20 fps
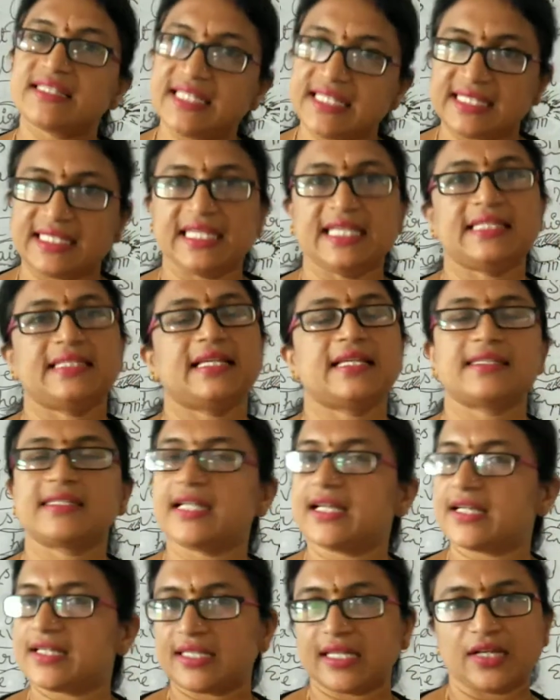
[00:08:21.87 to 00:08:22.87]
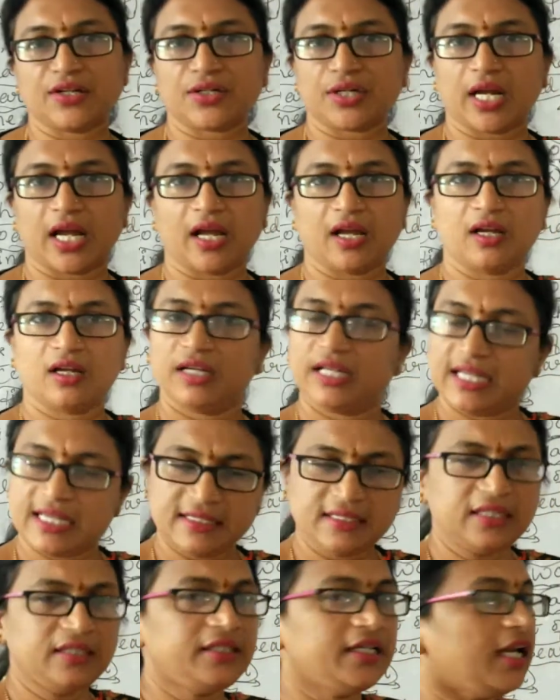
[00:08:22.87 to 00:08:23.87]
diseases, etc.
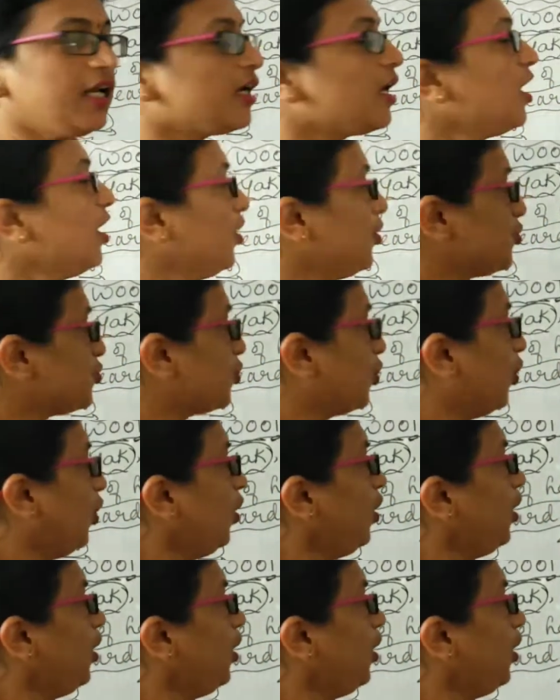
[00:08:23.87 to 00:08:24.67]
Isn't it? So